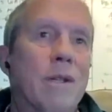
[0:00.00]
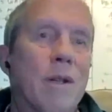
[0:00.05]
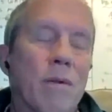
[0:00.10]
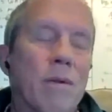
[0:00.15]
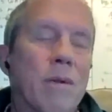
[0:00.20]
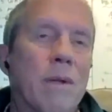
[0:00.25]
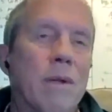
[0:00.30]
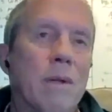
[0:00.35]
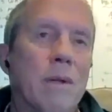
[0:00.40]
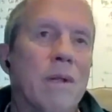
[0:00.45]
you
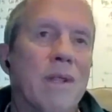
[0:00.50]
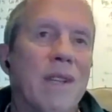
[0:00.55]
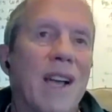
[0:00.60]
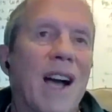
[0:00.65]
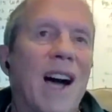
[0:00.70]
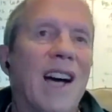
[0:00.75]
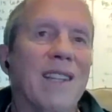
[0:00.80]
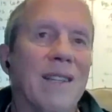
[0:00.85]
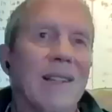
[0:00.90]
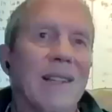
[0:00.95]
know, the,
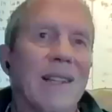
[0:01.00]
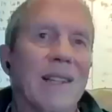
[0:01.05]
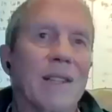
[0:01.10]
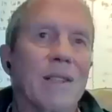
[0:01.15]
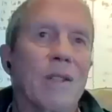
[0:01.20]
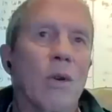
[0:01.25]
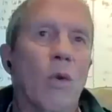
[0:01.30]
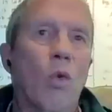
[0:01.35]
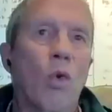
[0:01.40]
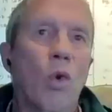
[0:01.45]
the
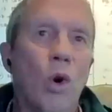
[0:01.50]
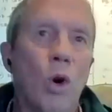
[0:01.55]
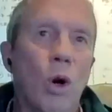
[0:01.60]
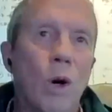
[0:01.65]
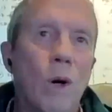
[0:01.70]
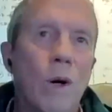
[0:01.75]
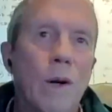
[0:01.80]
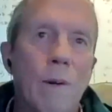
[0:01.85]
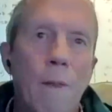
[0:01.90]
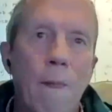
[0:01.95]
Artilect
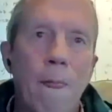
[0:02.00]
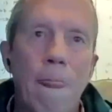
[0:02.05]
War,